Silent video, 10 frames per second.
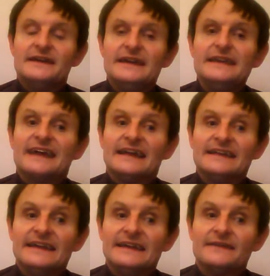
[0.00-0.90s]

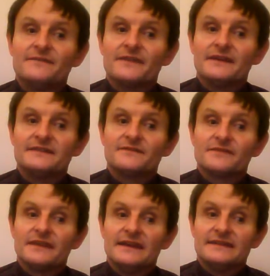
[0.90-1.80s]
Italy is
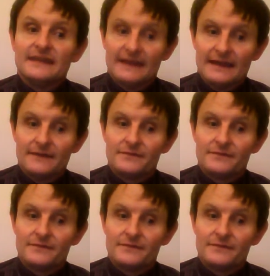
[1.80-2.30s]
Italy.